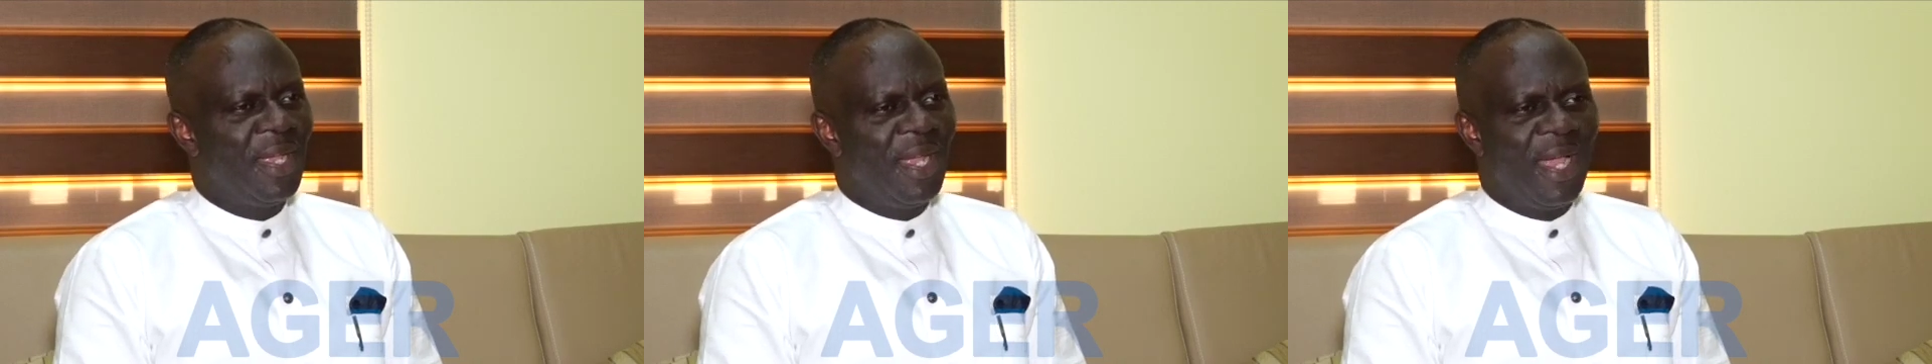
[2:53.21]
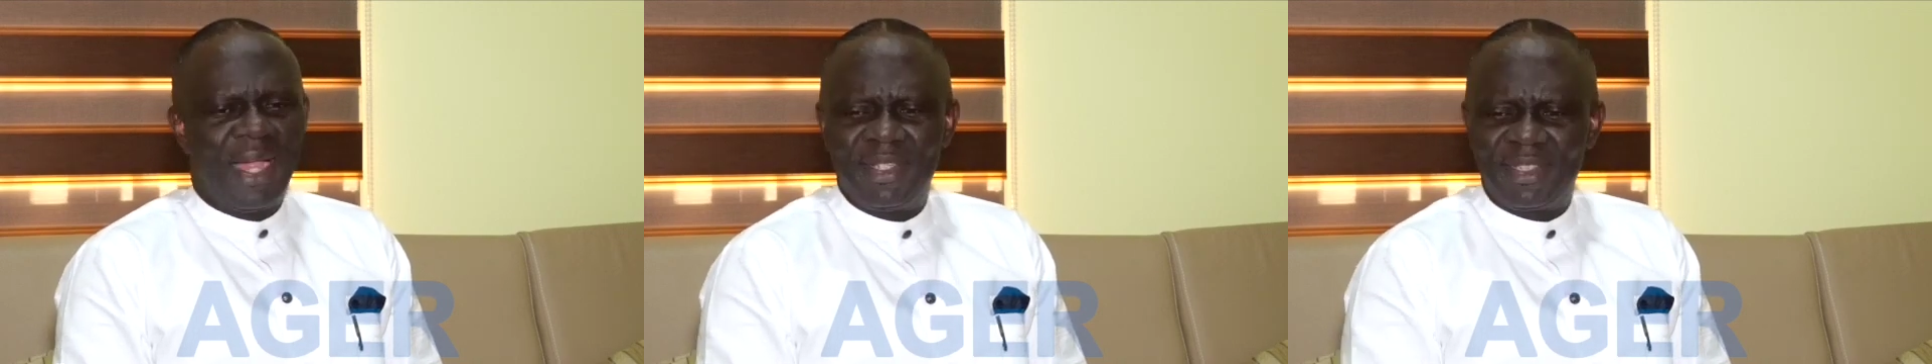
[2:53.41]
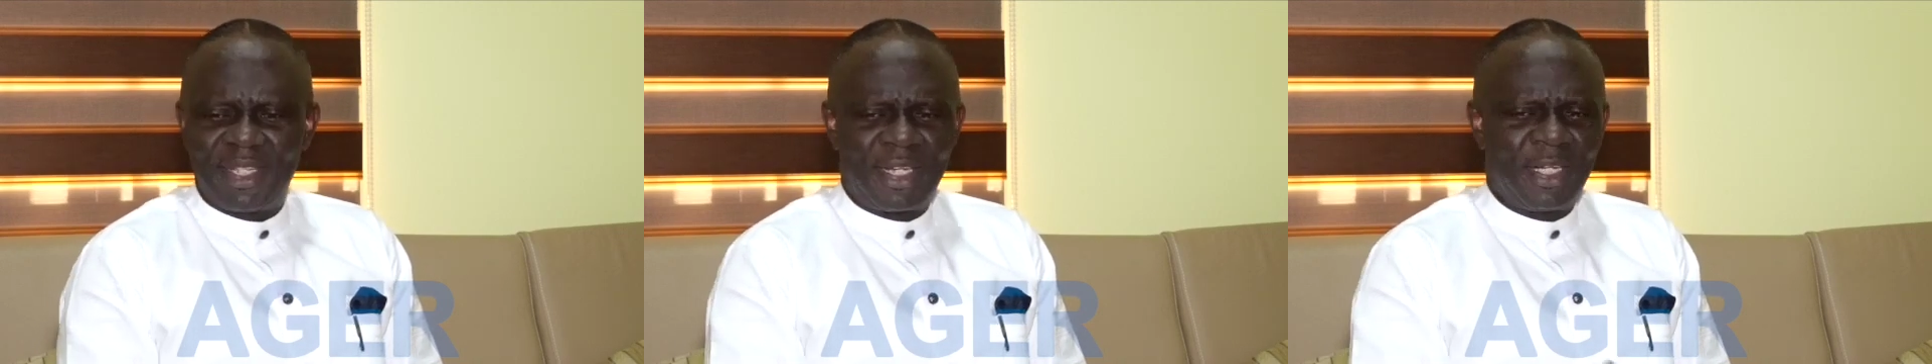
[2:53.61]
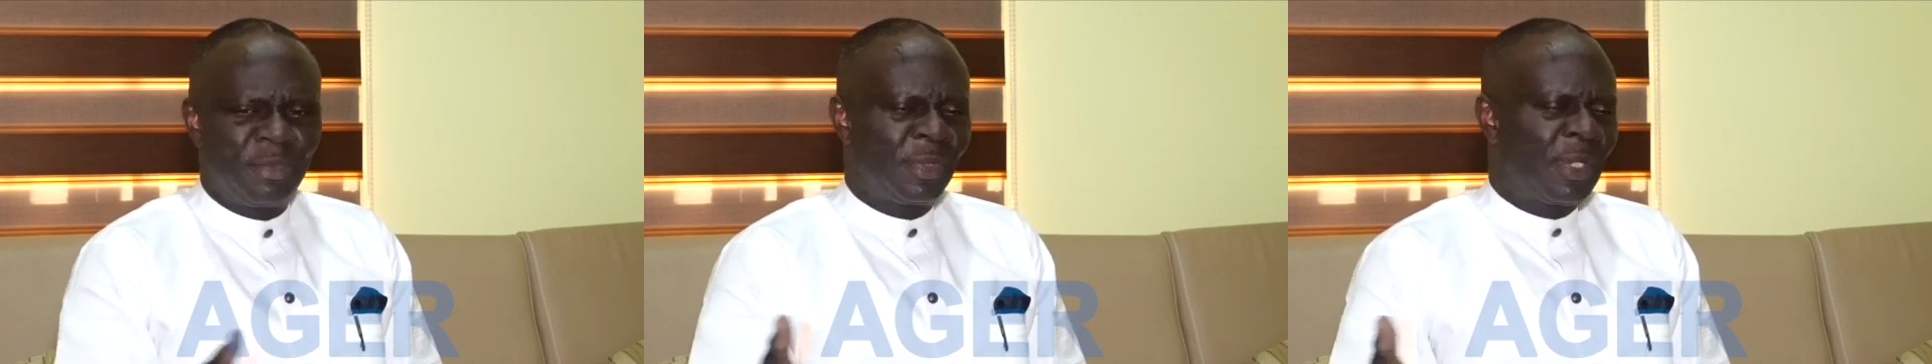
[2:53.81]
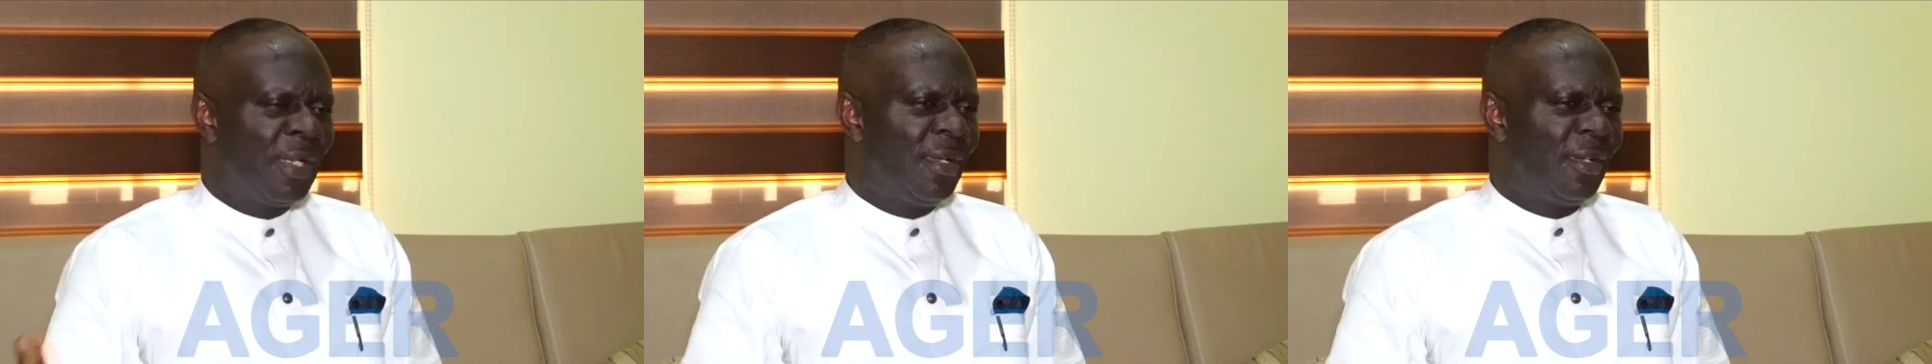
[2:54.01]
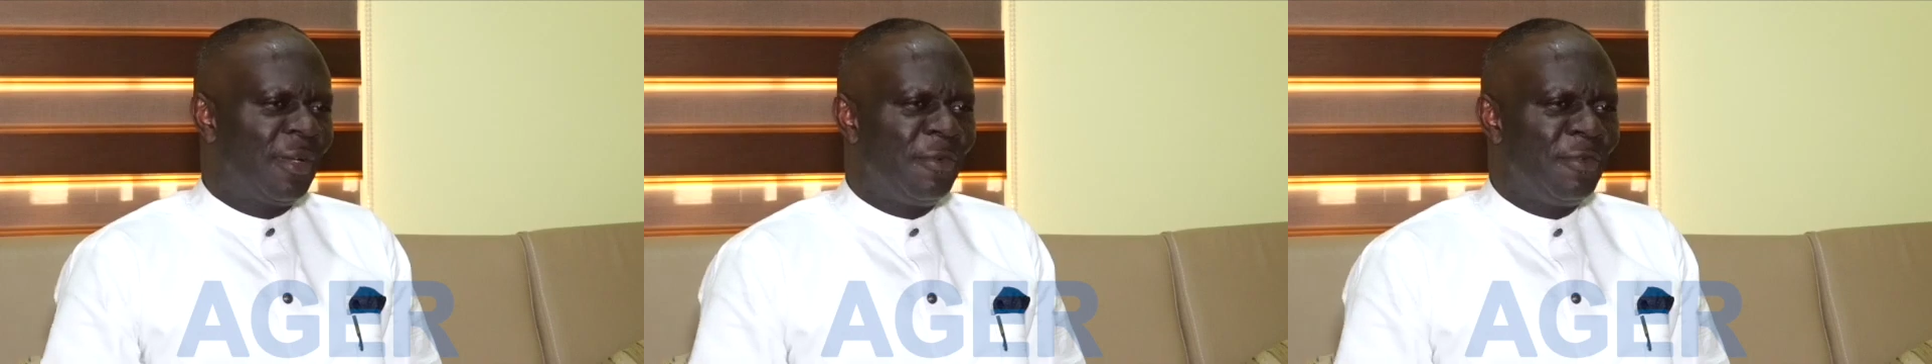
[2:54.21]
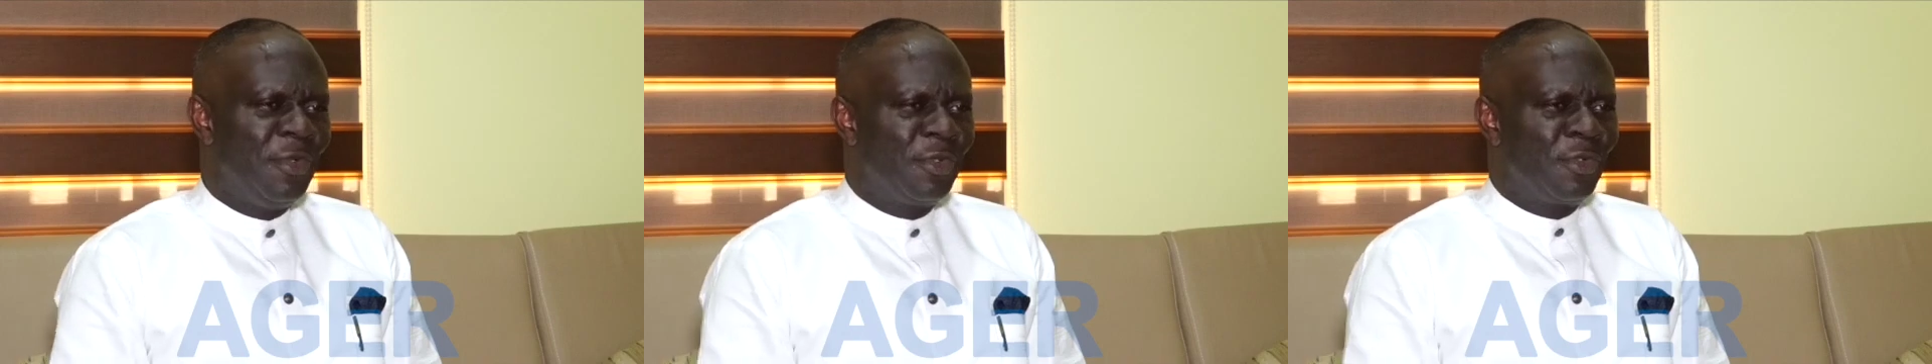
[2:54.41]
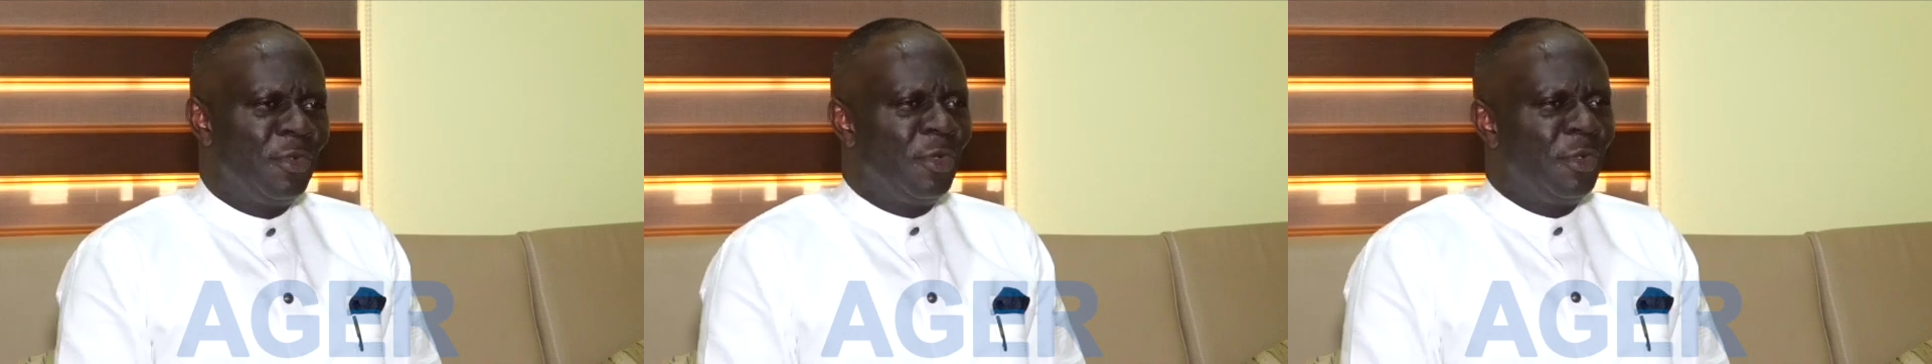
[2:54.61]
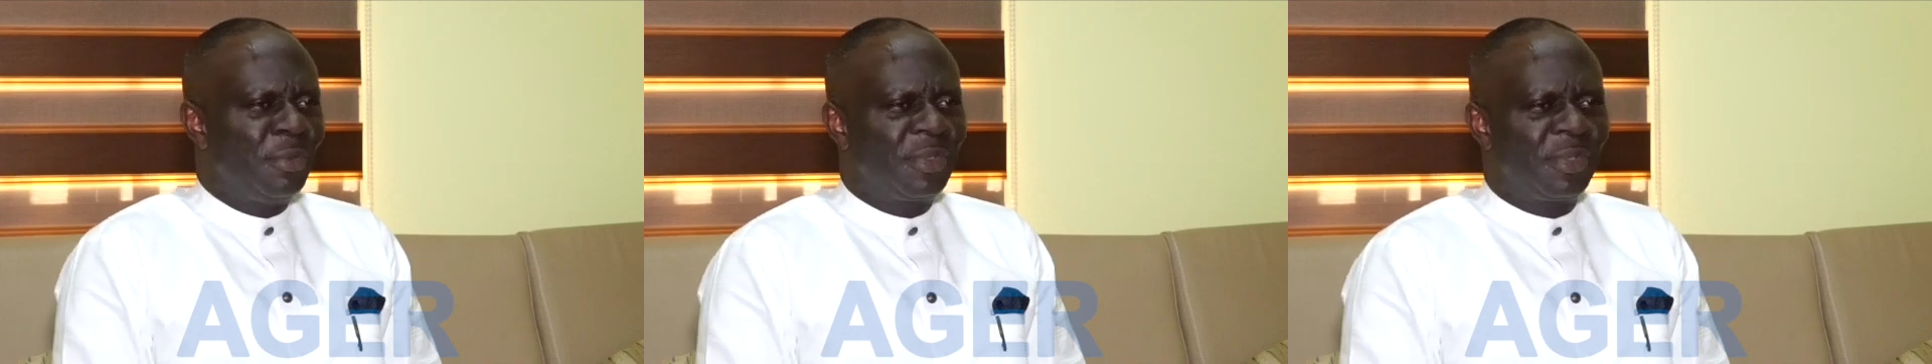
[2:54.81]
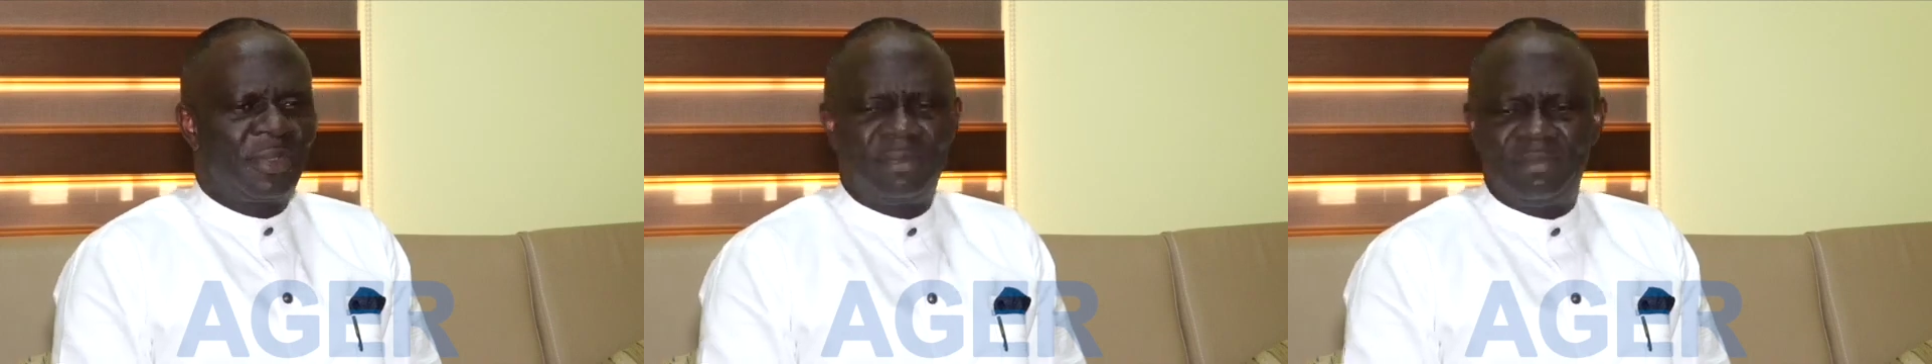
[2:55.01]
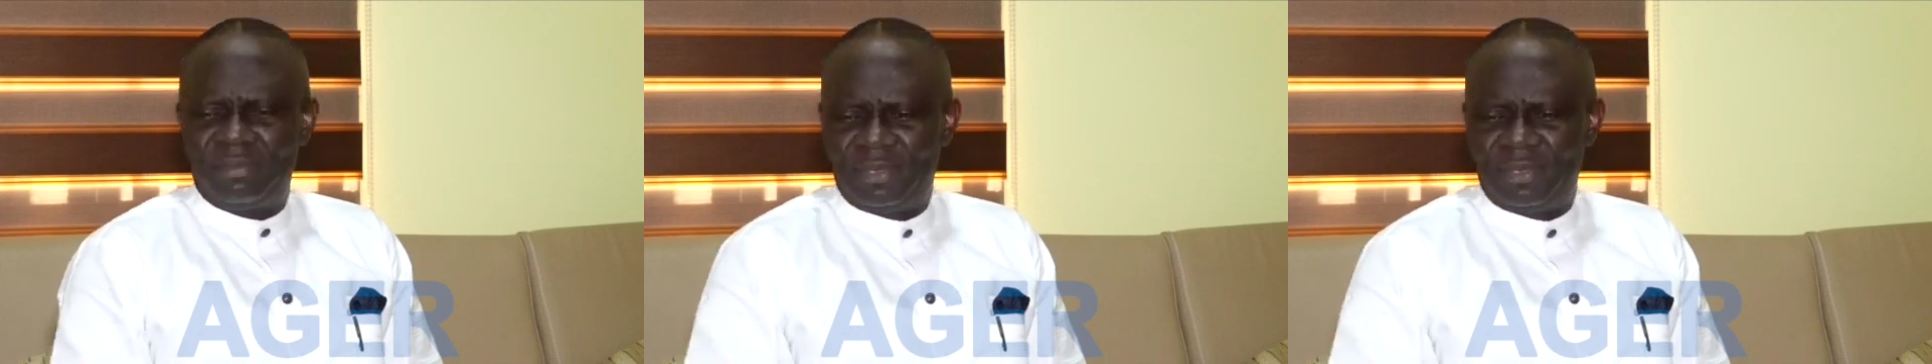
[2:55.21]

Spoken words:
I interact with a lot of youth groups,